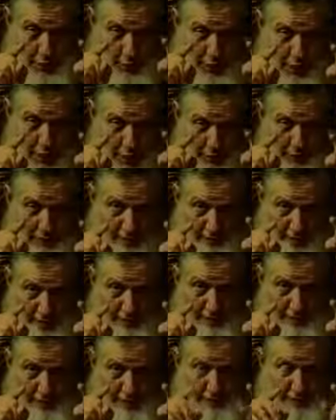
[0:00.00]
your heart
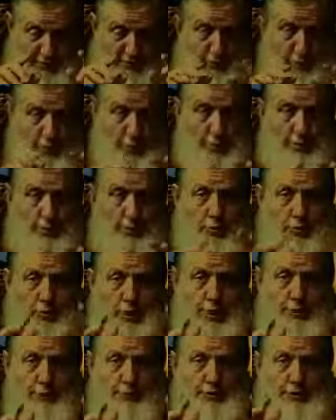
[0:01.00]
first before you go
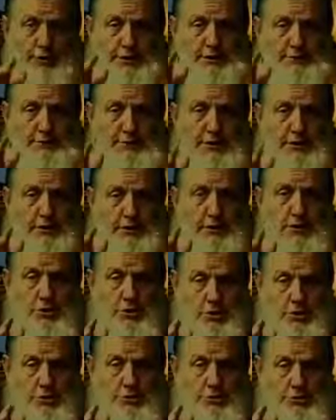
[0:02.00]
out trying to make
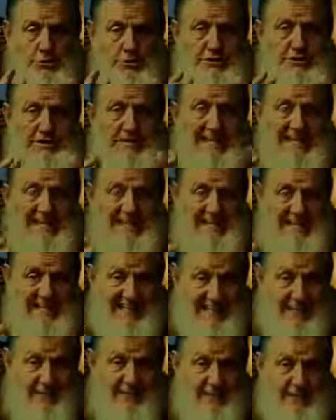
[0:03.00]
conclusions.
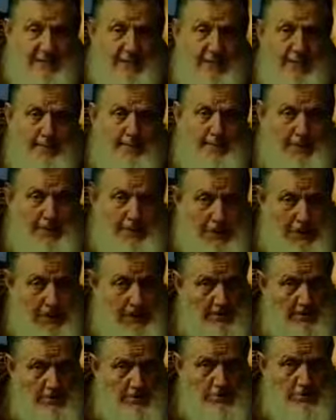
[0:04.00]
Give Islam a
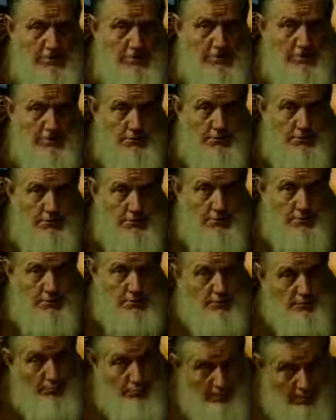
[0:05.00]
chance.
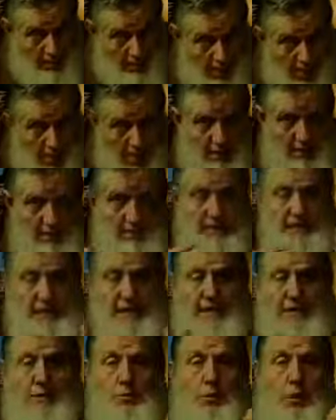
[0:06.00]
Be honest
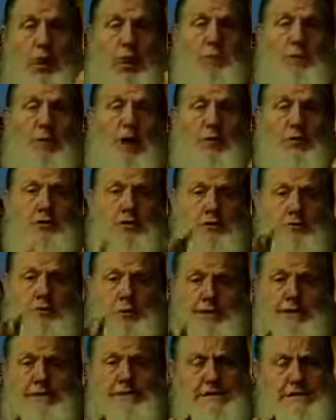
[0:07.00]
and wipe out your
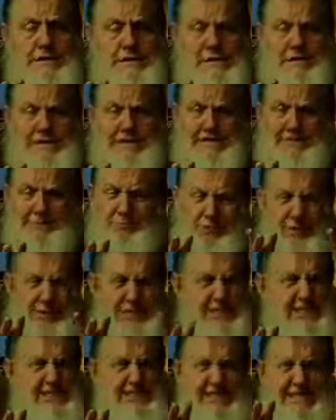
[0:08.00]
prejudices.
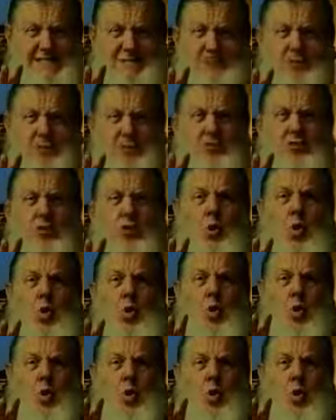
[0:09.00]
Prejudice is one of the